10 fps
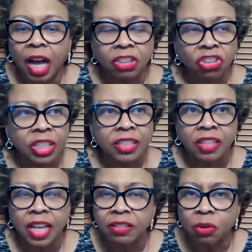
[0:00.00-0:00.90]
She
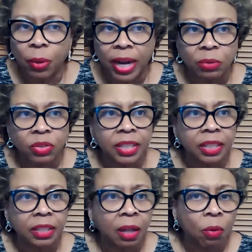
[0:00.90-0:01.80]
stays grounded
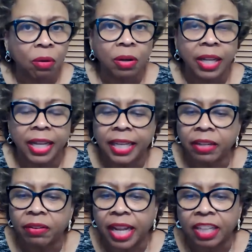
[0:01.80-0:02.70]
in local and
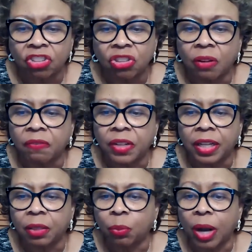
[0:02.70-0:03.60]
international
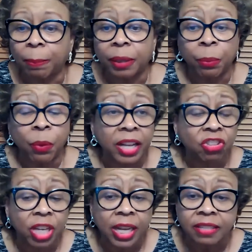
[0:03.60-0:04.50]
philanthropic
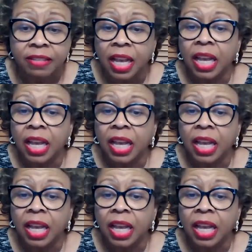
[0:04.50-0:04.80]
projects.